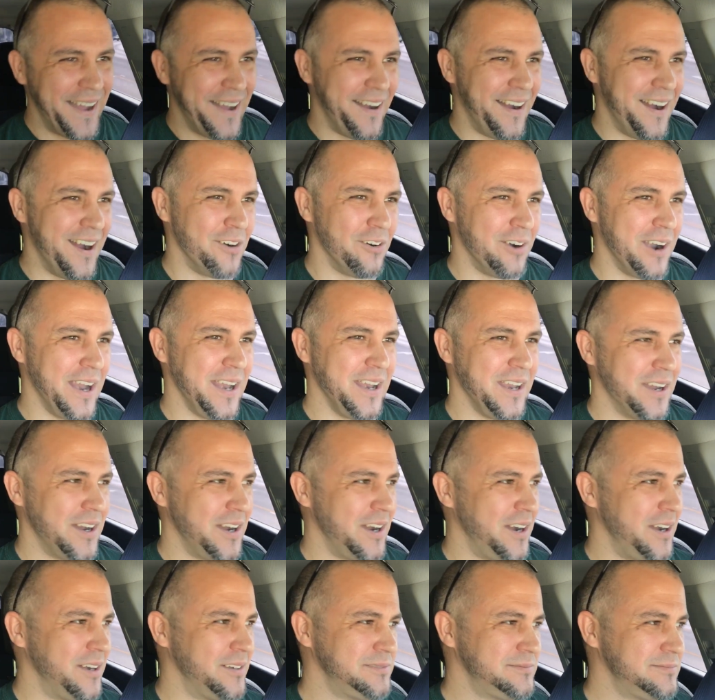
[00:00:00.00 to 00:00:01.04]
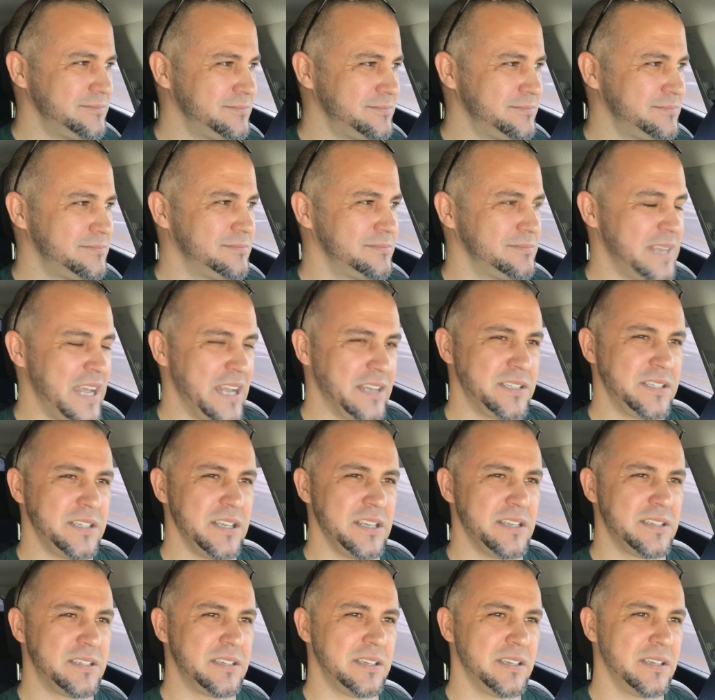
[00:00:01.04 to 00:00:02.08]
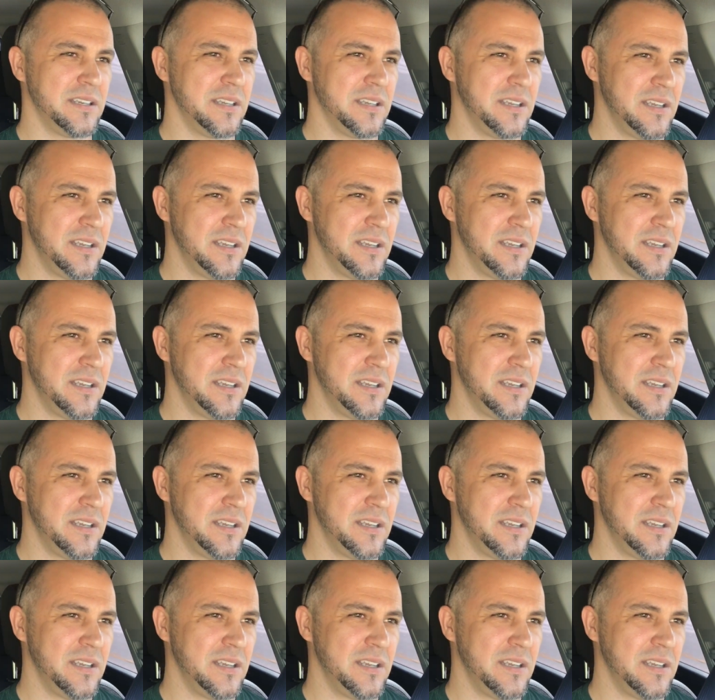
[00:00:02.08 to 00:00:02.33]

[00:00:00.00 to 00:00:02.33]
All right, y'all. That's just